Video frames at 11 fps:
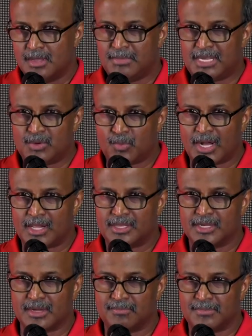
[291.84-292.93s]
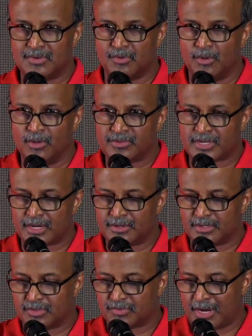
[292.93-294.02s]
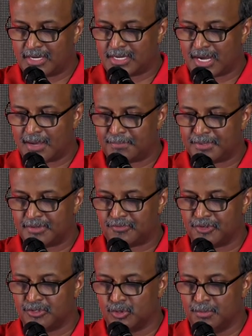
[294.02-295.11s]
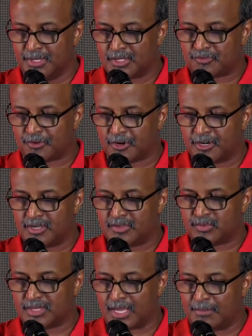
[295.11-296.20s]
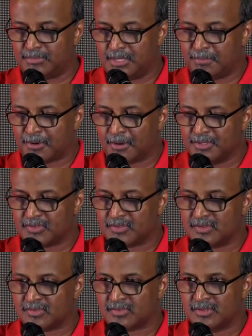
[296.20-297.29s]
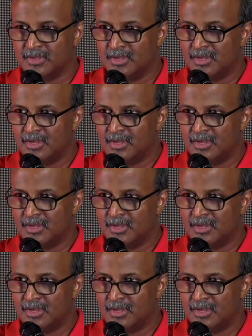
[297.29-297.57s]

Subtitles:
Meanwhile, the government rolls out its red carpet for dubious foreigners with empty promises.